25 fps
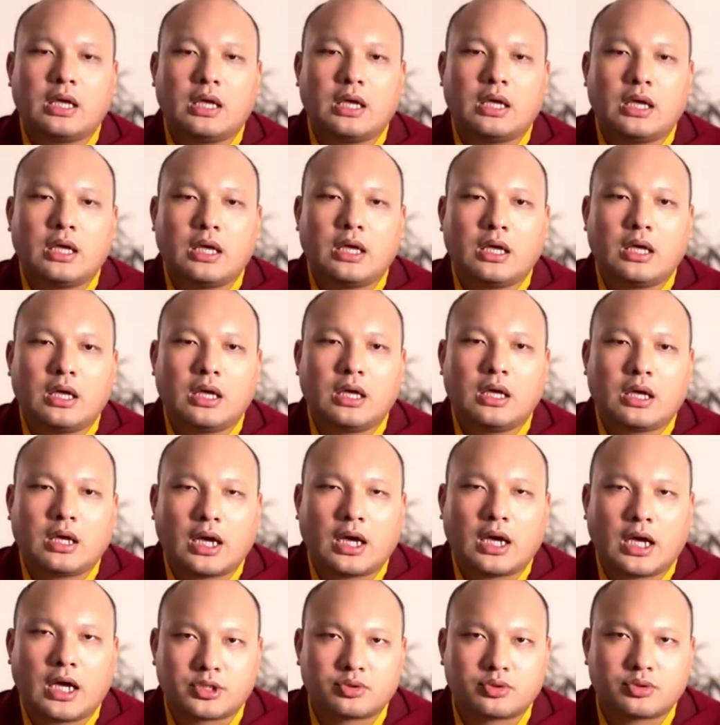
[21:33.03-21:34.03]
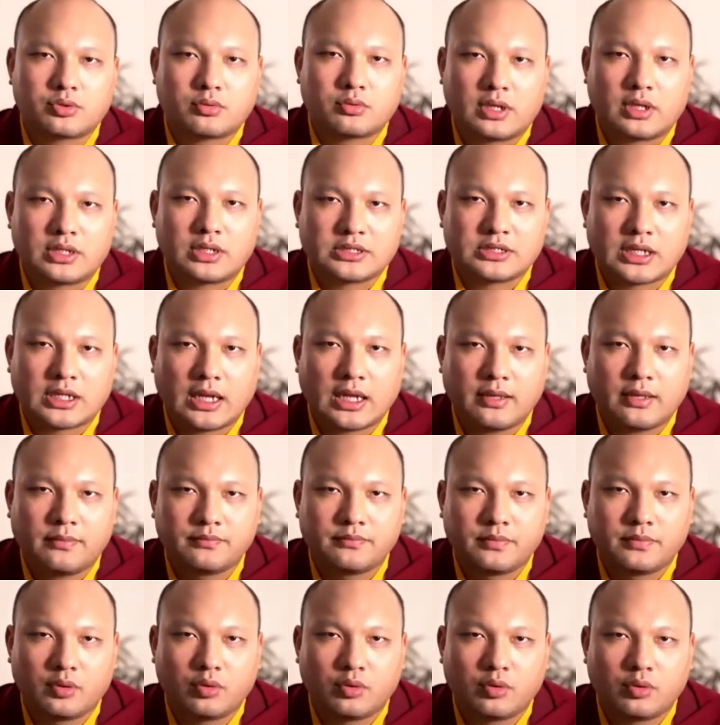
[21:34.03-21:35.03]
the founder of the Talung Kagyu,
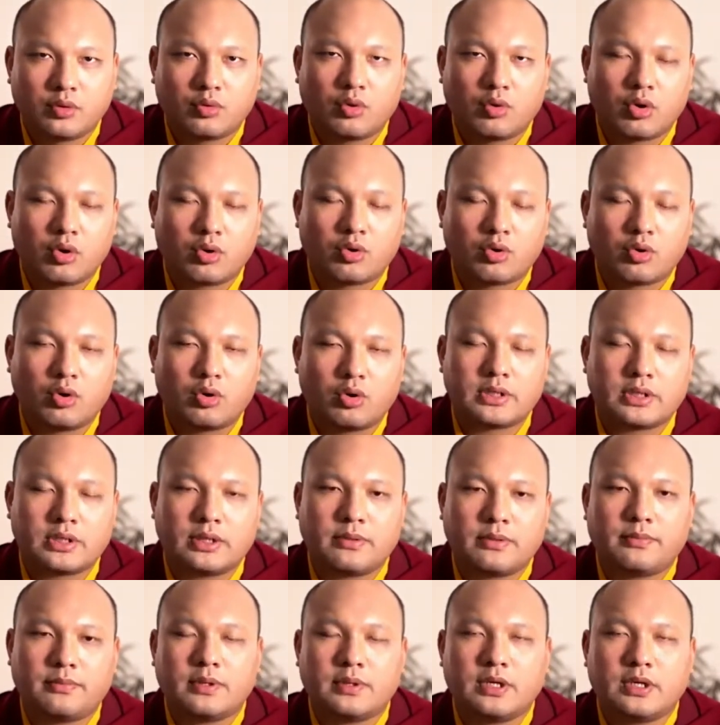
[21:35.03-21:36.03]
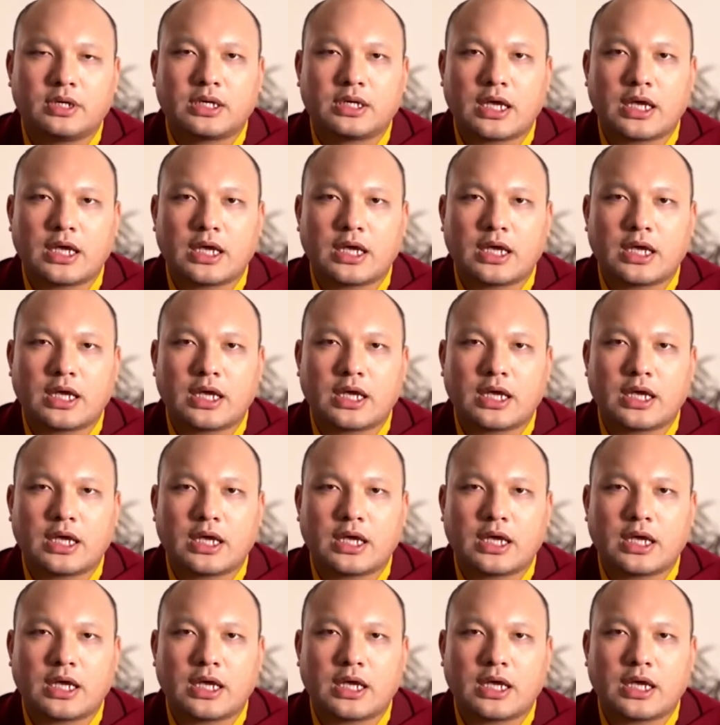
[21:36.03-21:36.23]
the Talung Tampa said,